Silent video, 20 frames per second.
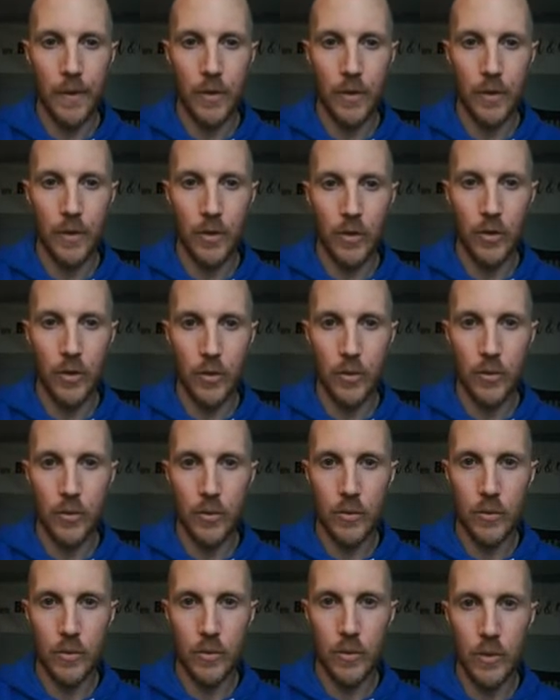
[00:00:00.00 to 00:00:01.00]

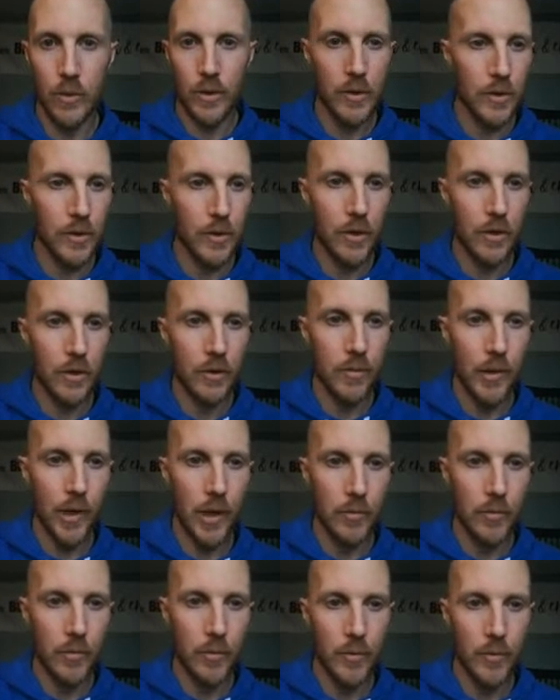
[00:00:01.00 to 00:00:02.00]
So on this
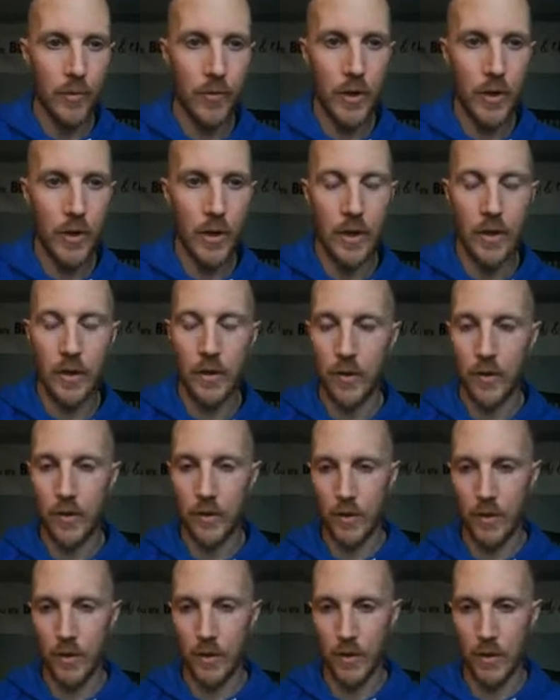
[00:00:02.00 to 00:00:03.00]
problem, I've got
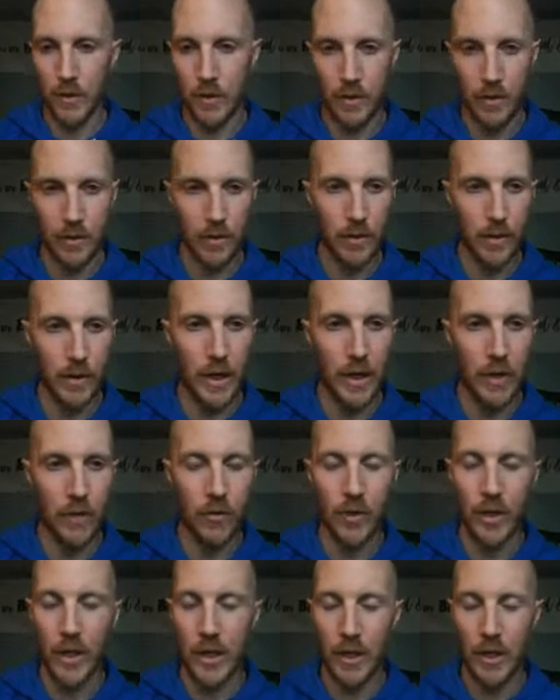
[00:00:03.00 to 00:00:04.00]
a negative
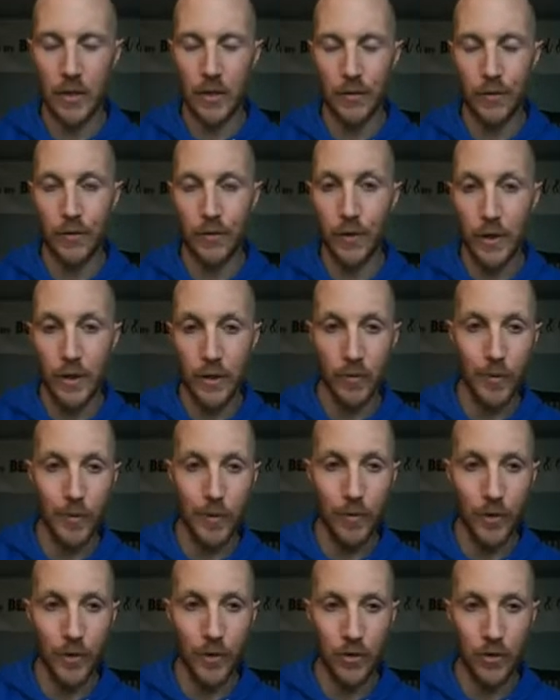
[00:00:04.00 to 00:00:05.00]
sign out in the front of my
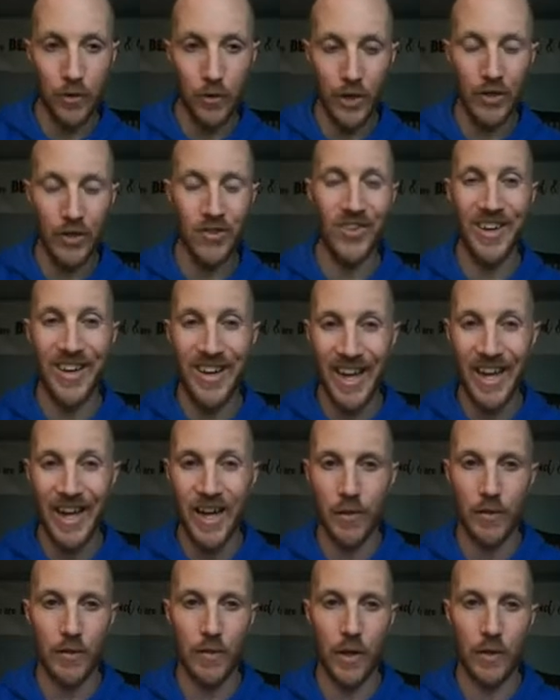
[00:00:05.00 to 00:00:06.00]
function notation,
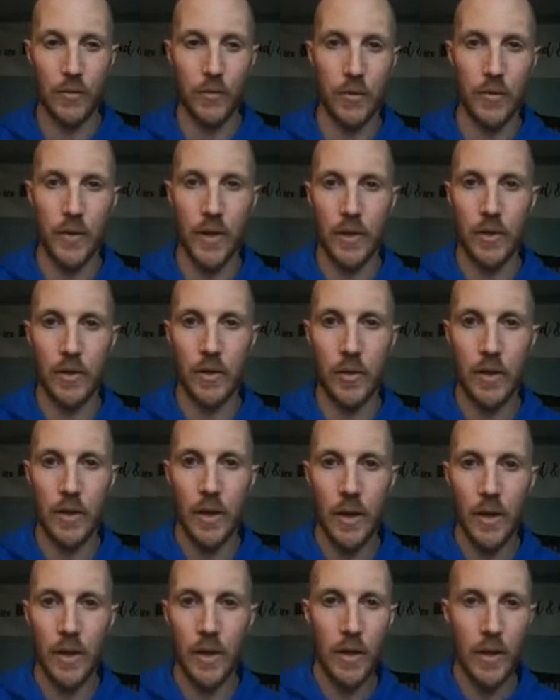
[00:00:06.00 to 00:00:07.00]
negative f of x,
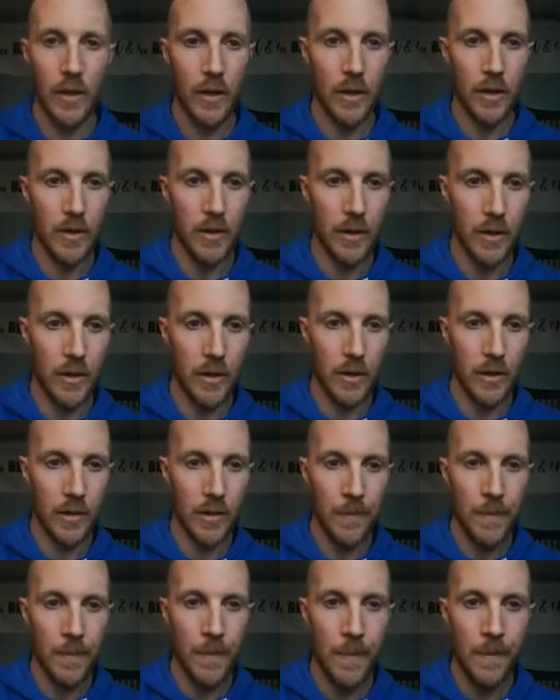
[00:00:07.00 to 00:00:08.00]
and then
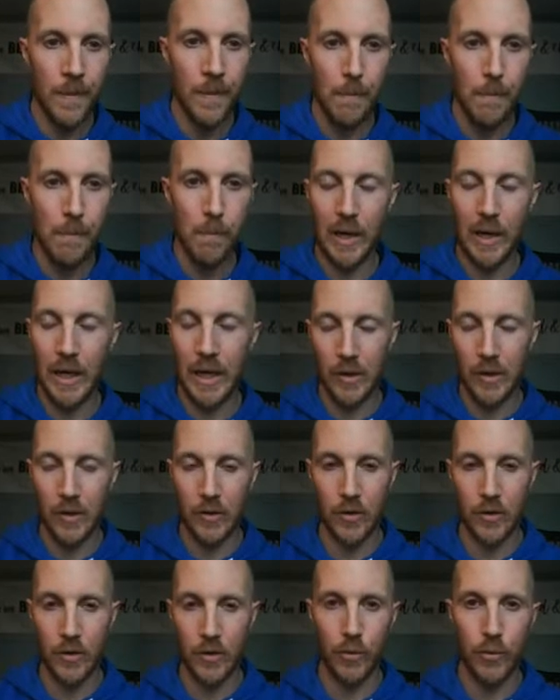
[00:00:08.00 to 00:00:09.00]

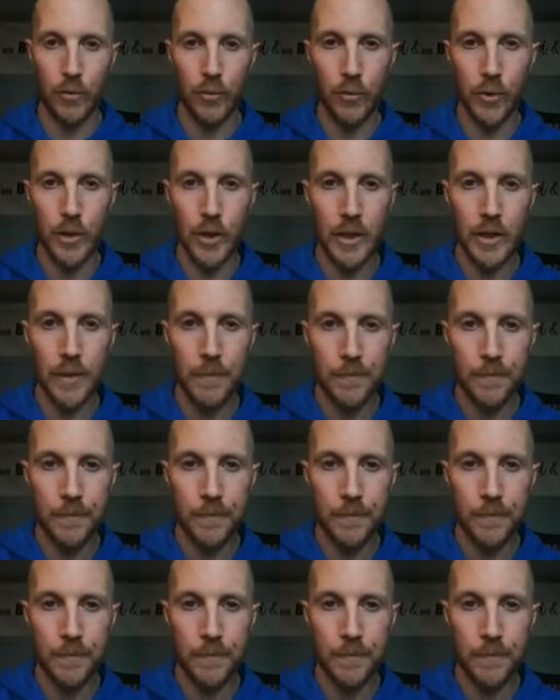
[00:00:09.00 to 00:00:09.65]
-3.